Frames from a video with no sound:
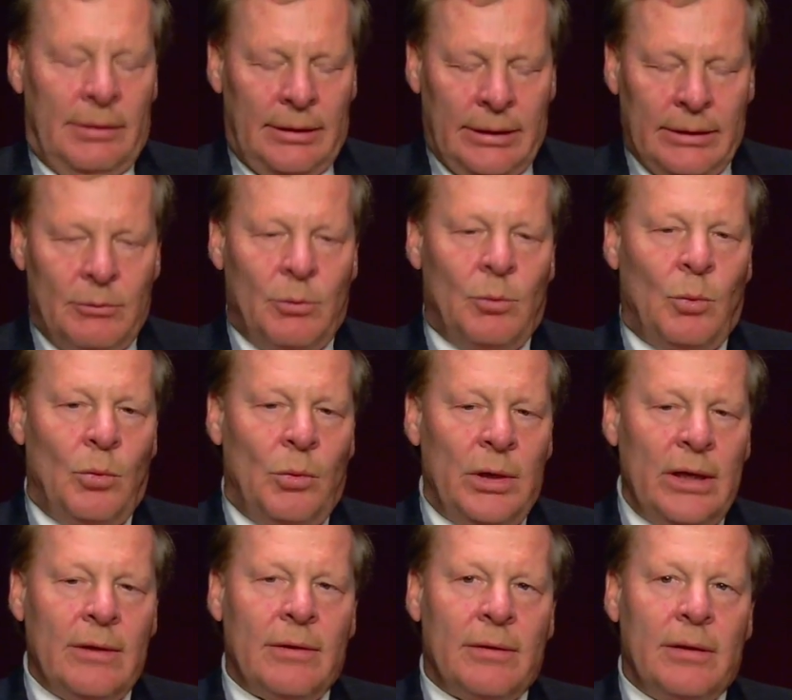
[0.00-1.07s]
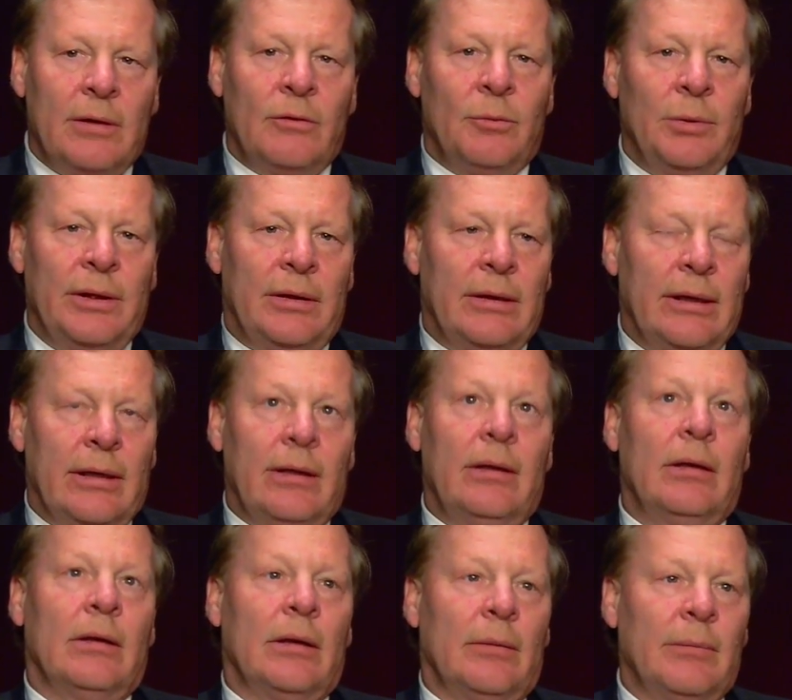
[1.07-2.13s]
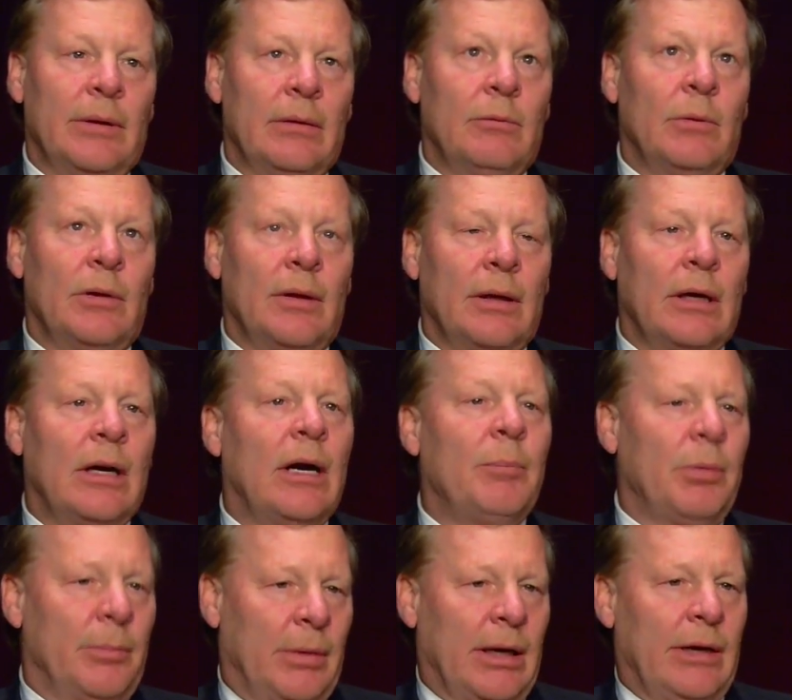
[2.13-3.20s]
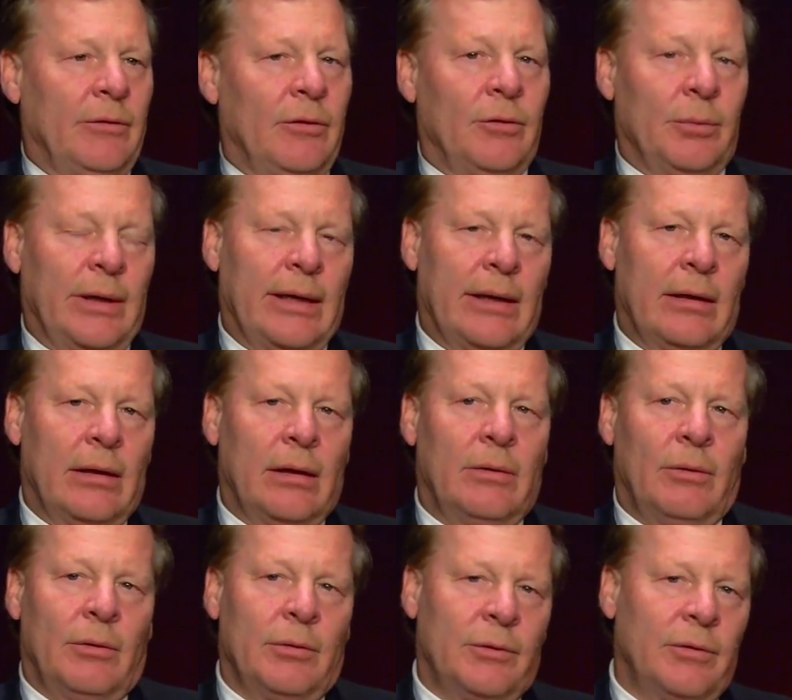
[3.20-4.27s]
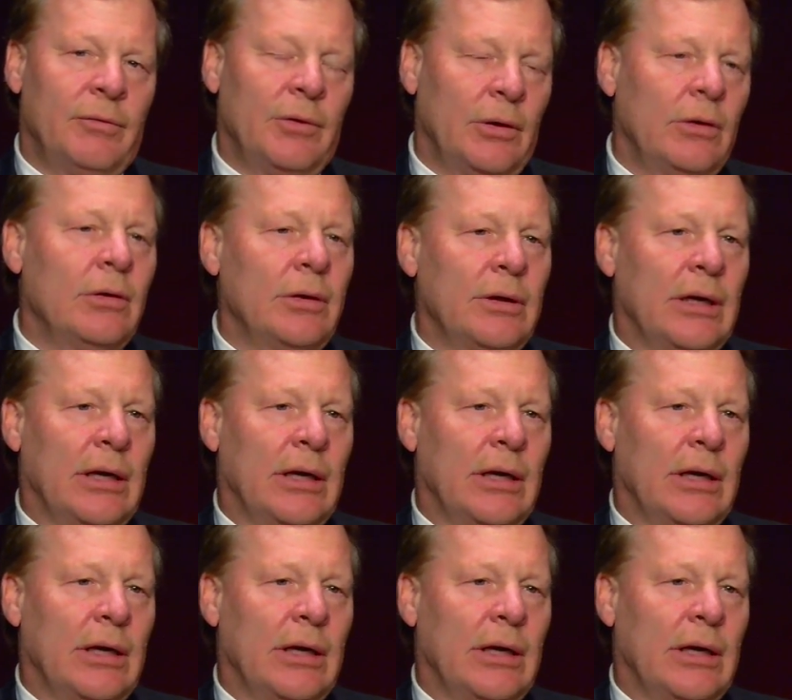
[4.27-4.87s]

Yeah, well, one of the things we did, and one of the compromises we had, and I thought it was a very good